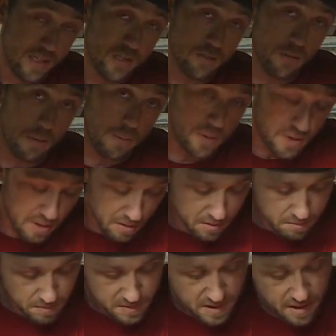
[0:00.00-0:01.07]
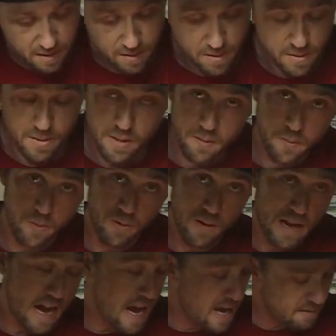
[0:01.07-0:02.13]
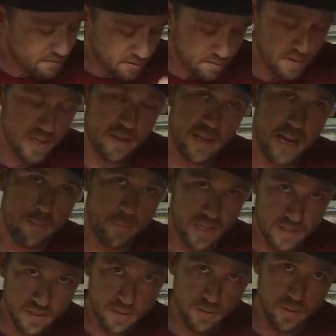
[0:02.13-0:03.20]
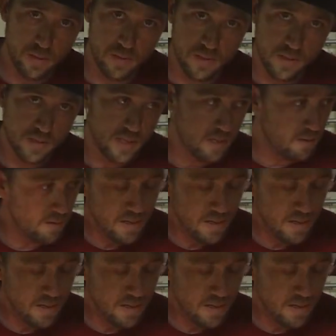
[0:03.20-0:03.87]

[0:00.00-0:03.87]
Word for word: So what we'll do is we'll take our 34.5, divide that by 2, there's the center